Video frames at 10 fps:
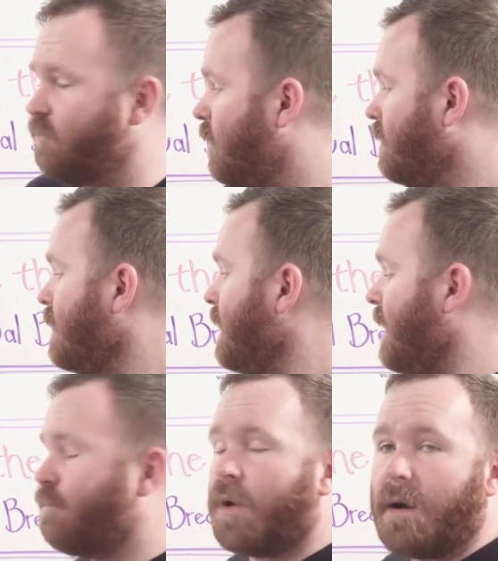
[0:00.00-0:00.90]
Well,
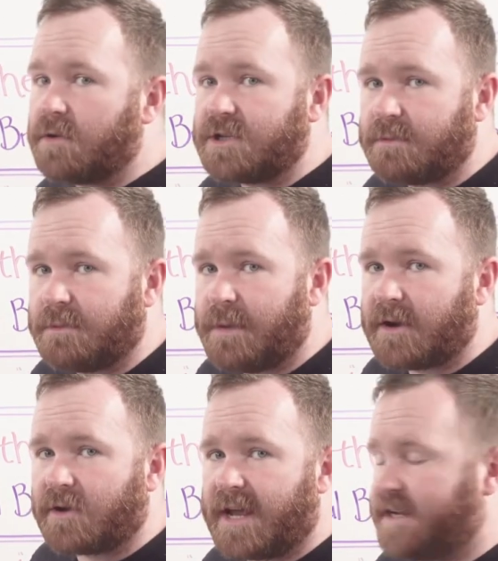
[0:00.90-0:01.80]
it probably should be
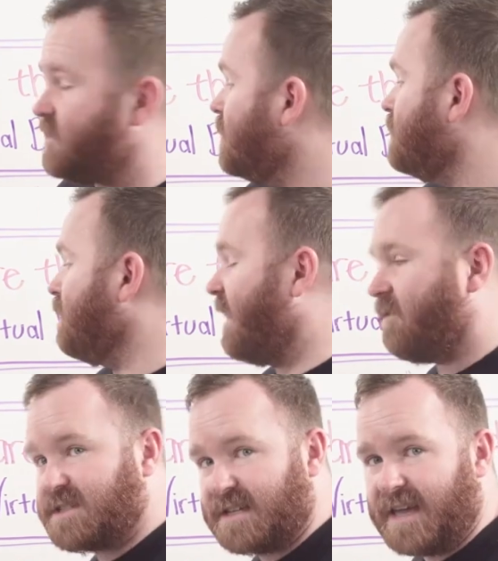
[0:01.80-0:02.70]
better that it's we have
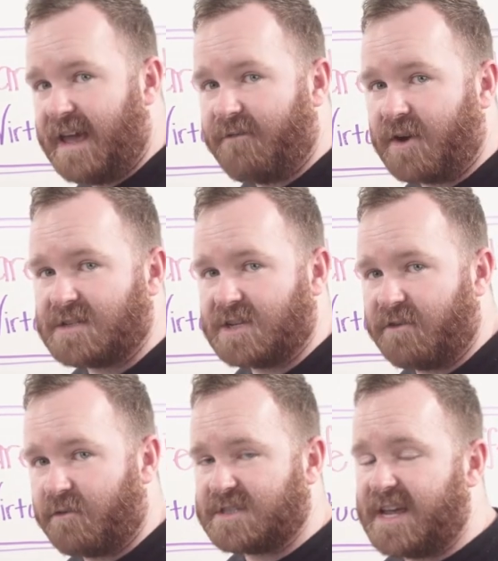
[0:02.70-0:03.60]
a campfire
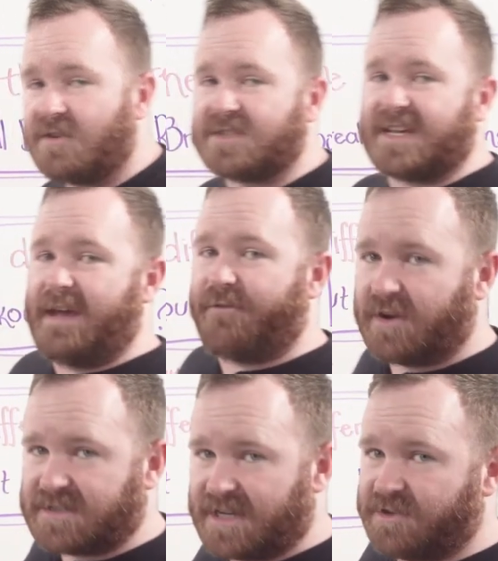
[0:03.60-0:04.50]
session for sales,
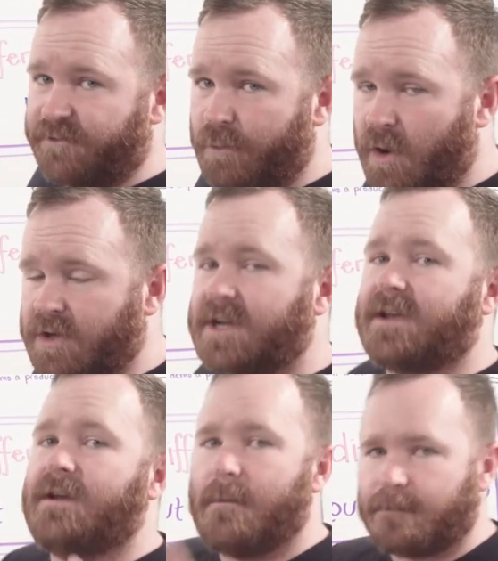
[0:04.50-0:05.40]
campfire session for
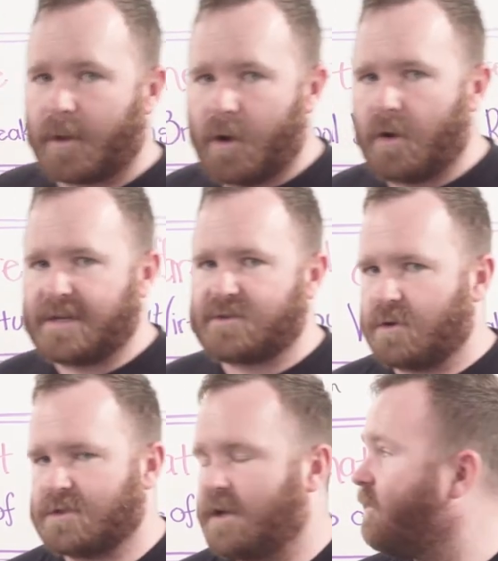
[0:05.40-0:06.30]
marketing, all that sort
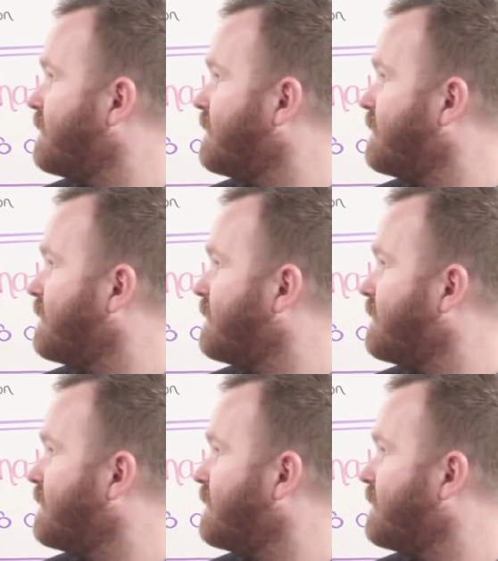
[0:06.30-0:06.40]
of stuff